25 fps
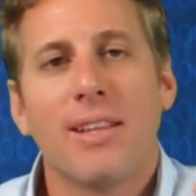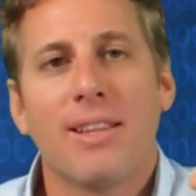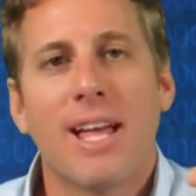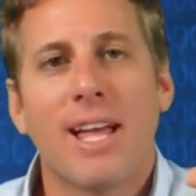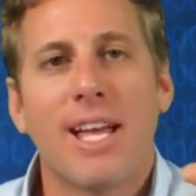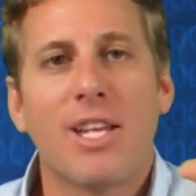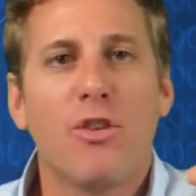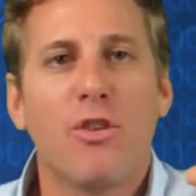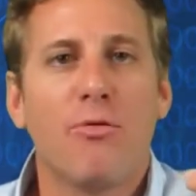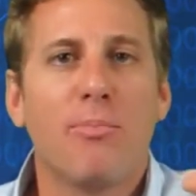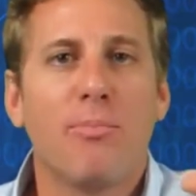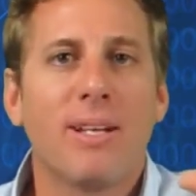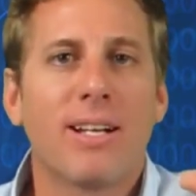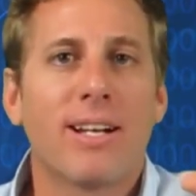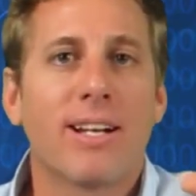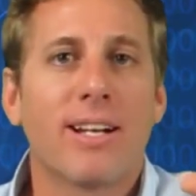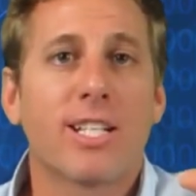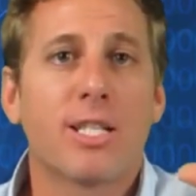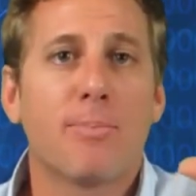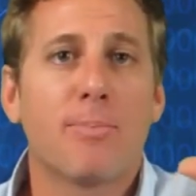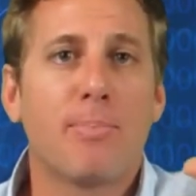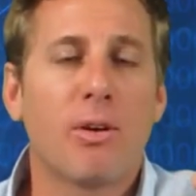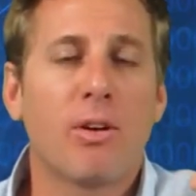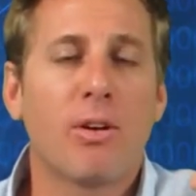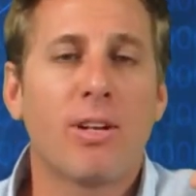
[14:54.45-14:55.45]
that you've been
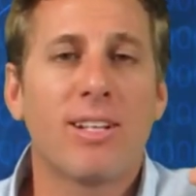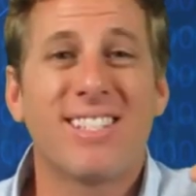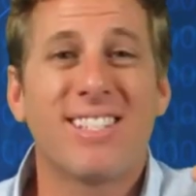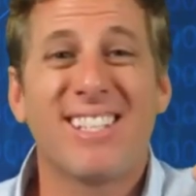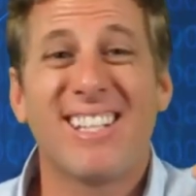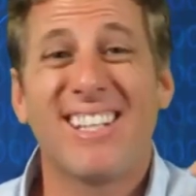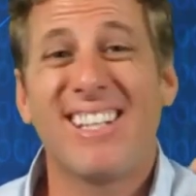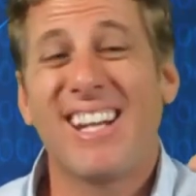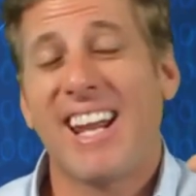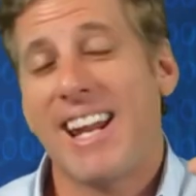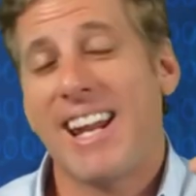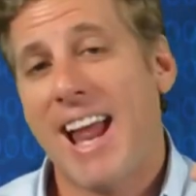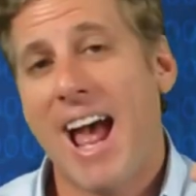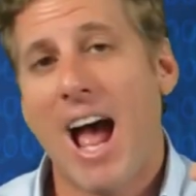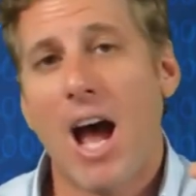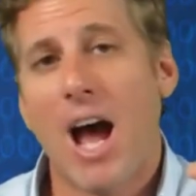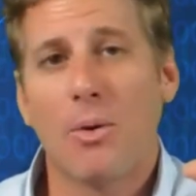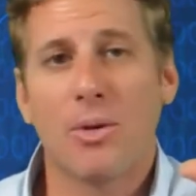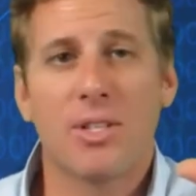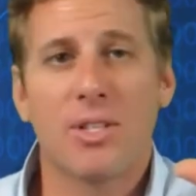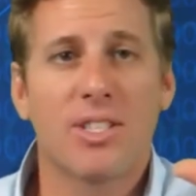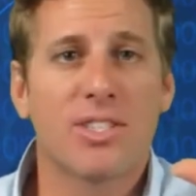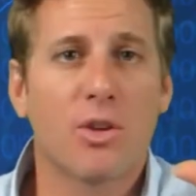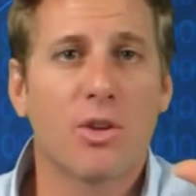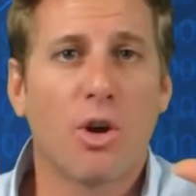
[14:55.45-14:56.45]
experiencing and
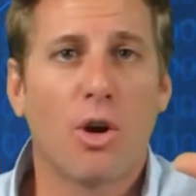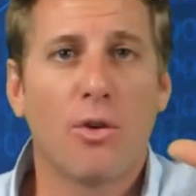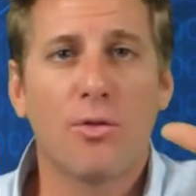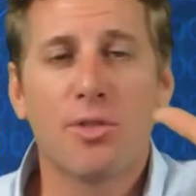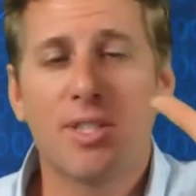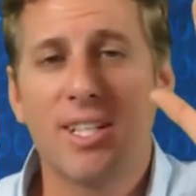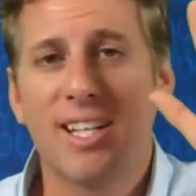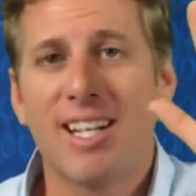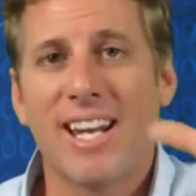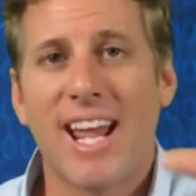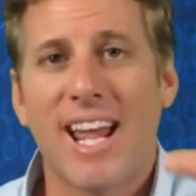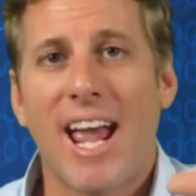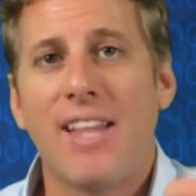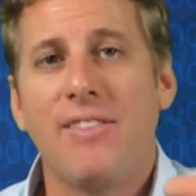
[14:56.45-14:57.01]
how it solves it,